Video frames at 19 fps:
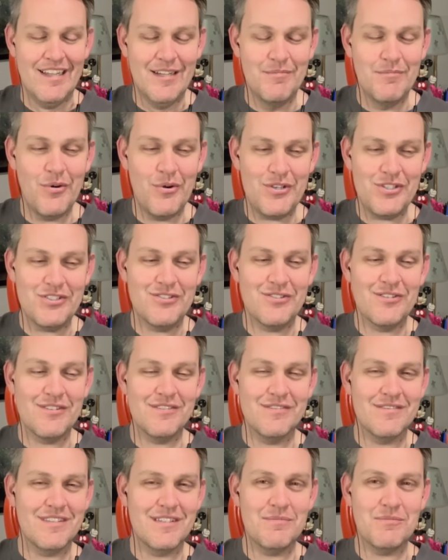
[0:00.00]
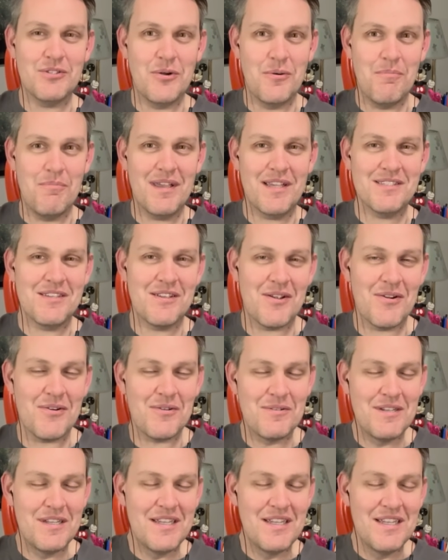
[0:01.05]
moisture and them don't mix at
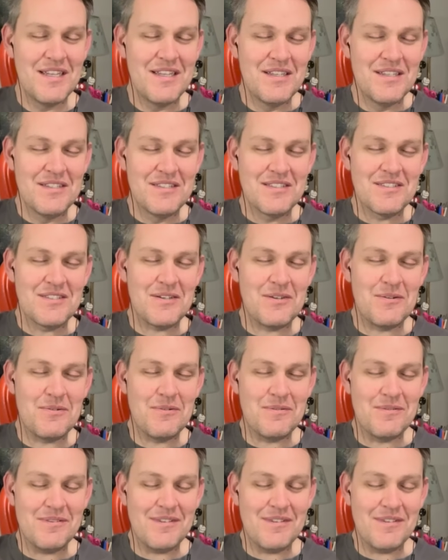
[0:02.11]
all. So